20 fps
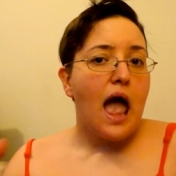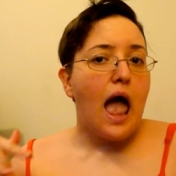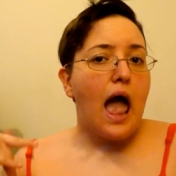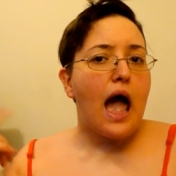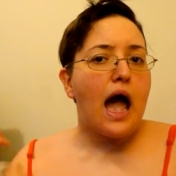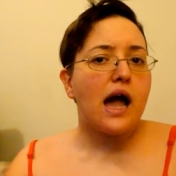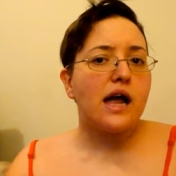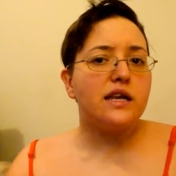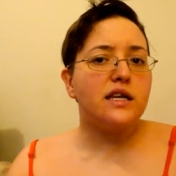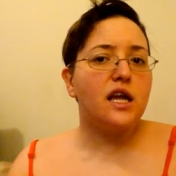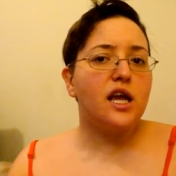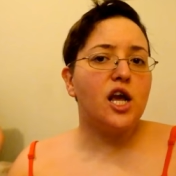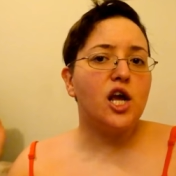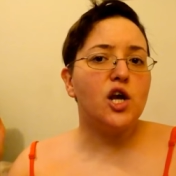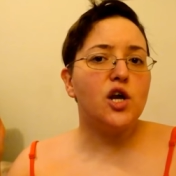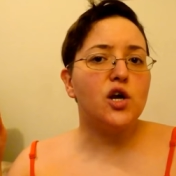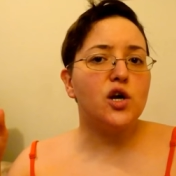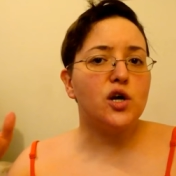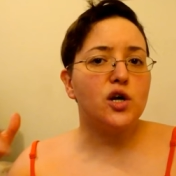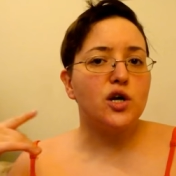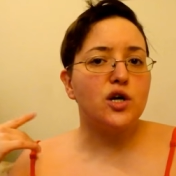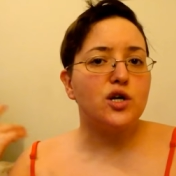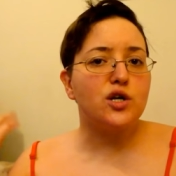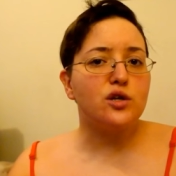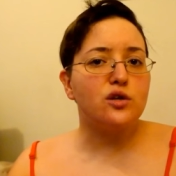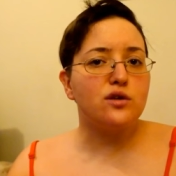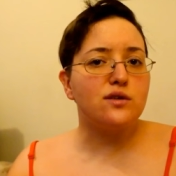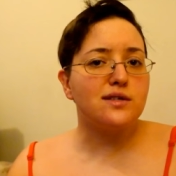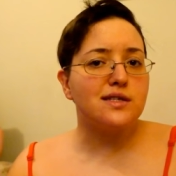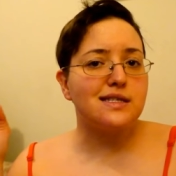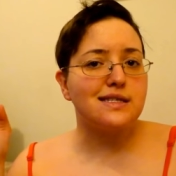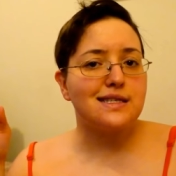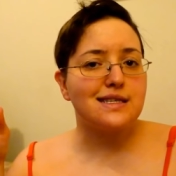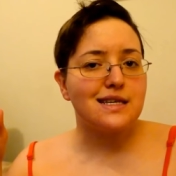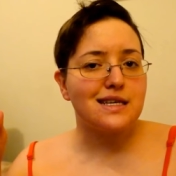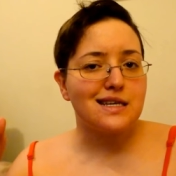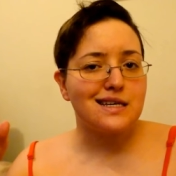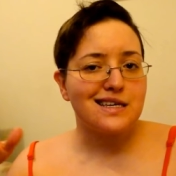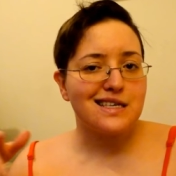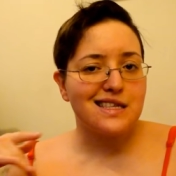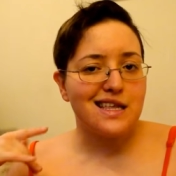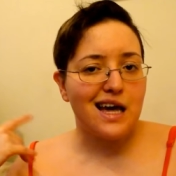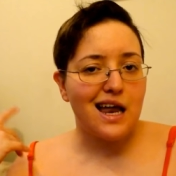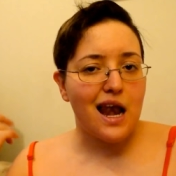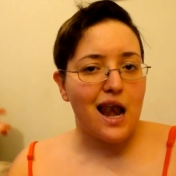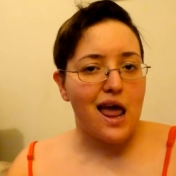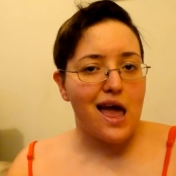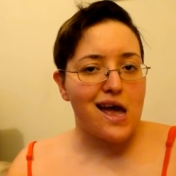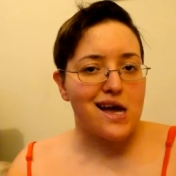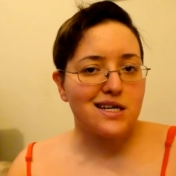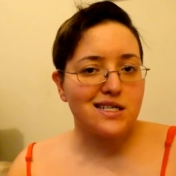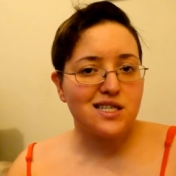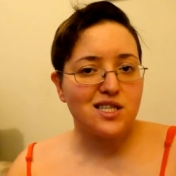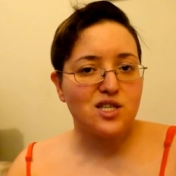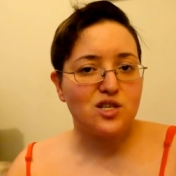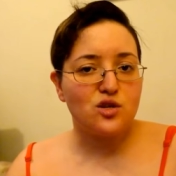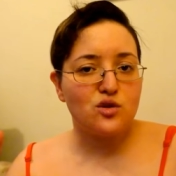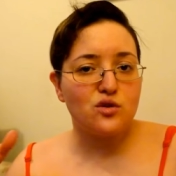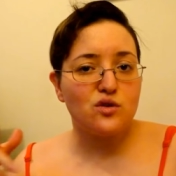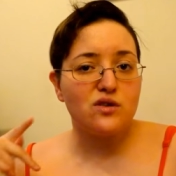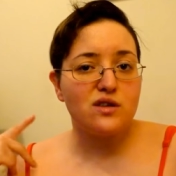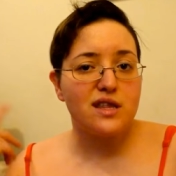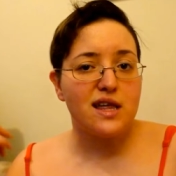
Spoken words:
And here you'll see the link to